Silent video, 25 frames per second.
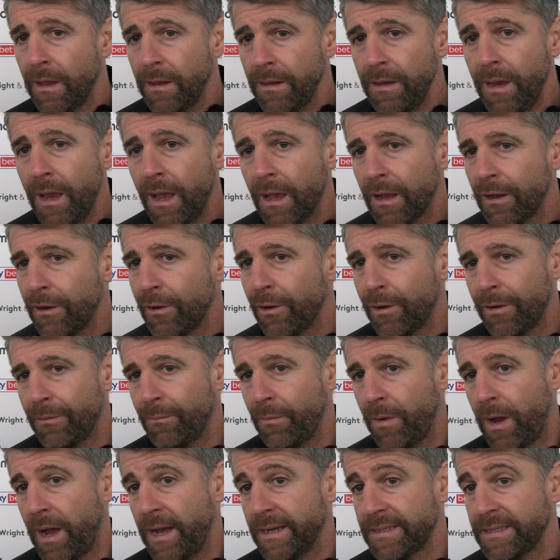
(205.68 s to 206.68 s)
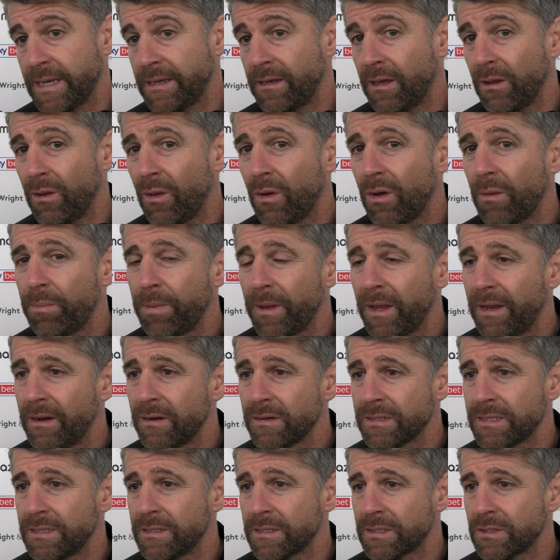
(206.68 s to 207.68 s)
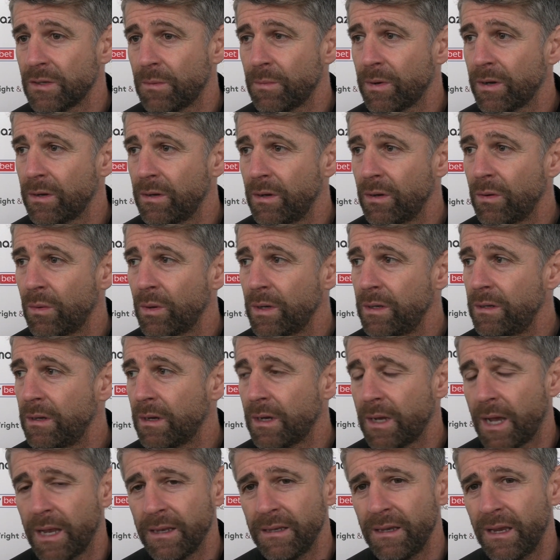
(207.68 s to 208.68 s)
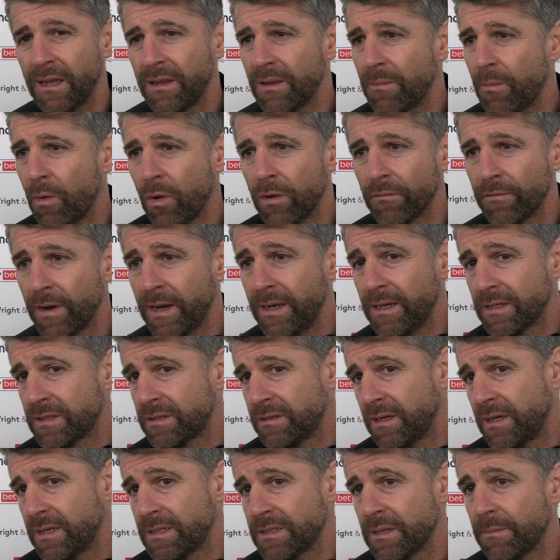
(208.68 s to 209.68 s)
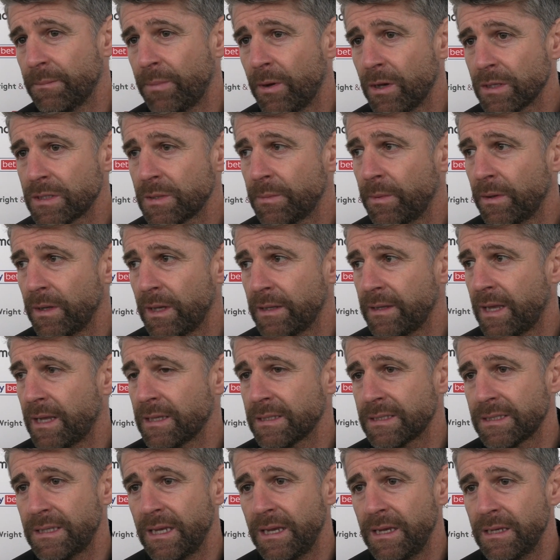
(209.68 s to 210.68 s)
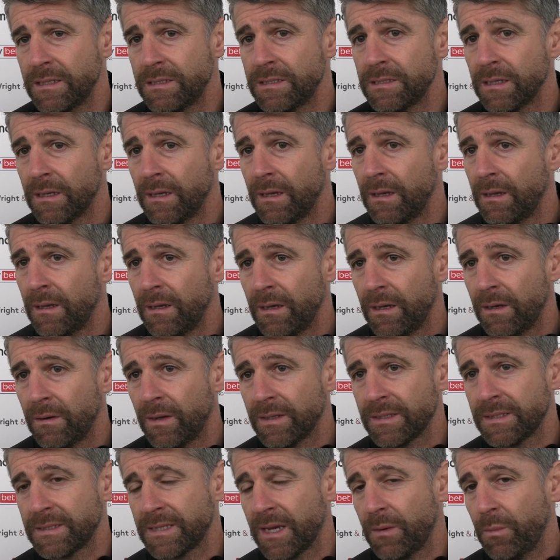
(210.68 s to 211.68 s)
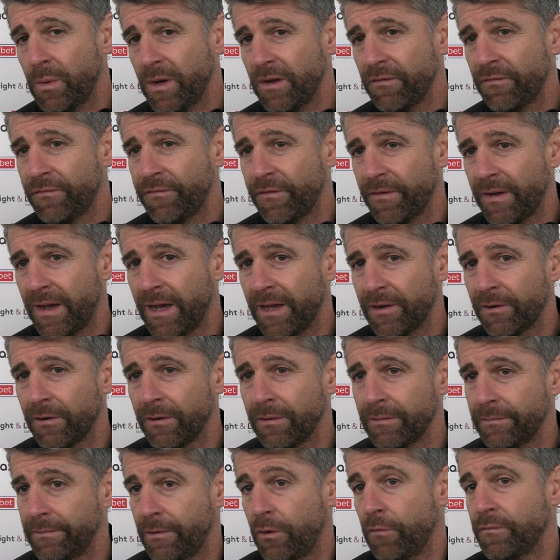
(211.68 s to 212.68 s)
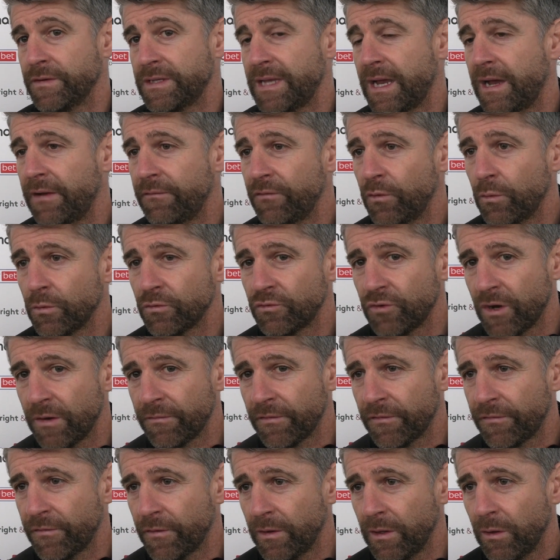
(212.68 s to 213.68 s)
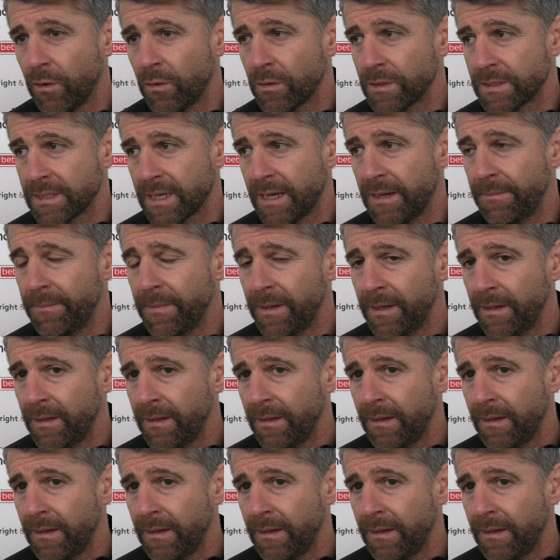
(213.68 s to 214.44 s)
Yeah, look, I signed a lot of players in the summer, you know, and you can't get them all right. It's impossible at that stage. You know, as I said, I've known Trevor for a long time.